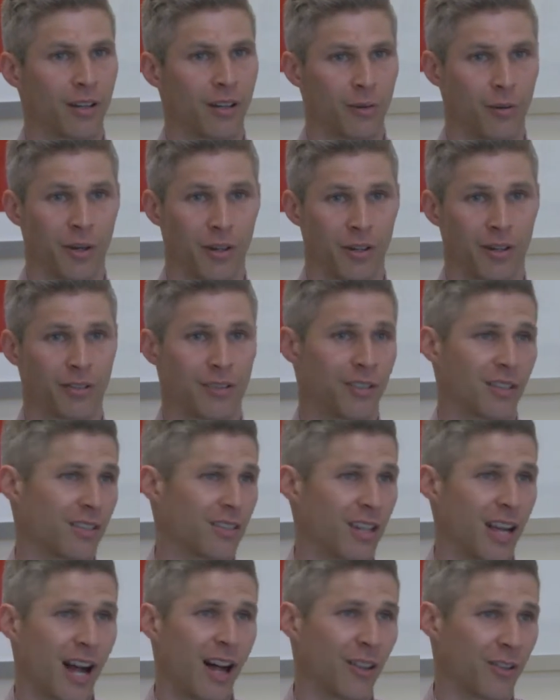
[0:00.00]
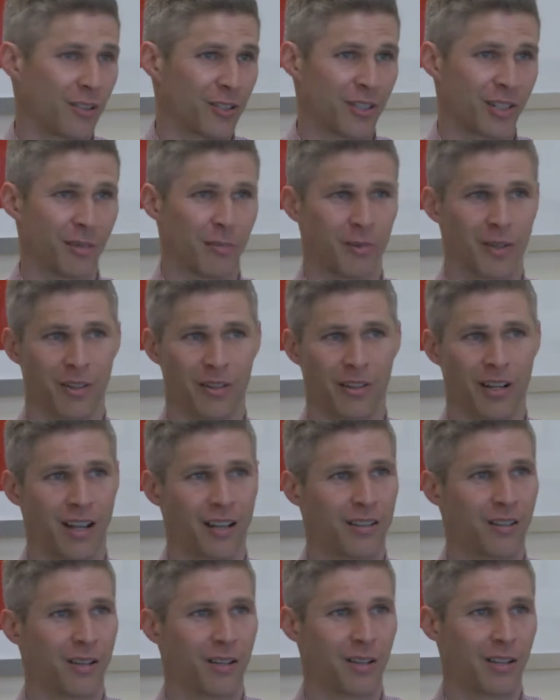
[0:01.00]
whether it's a scholarship, whether
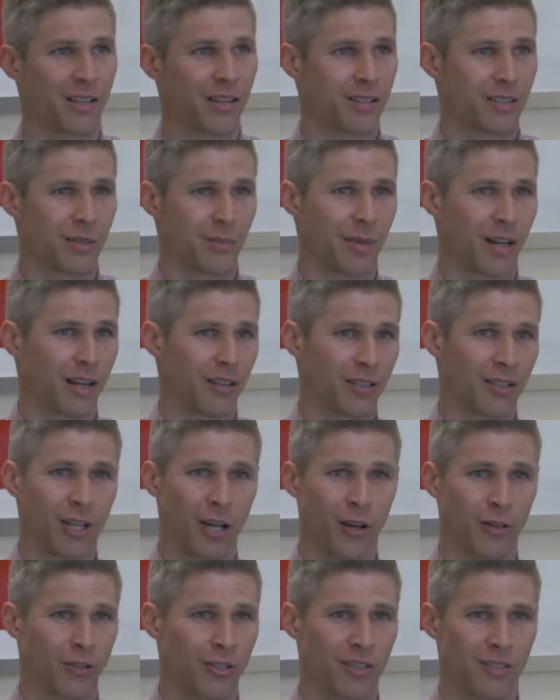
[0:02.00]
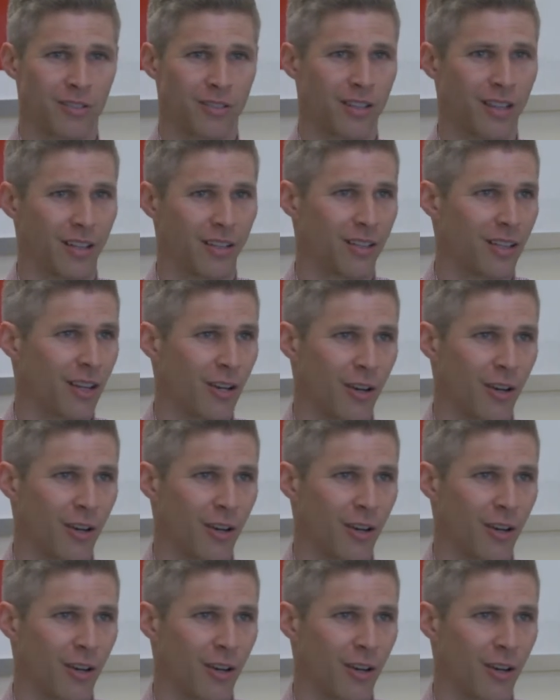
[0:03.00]
it's about coaches that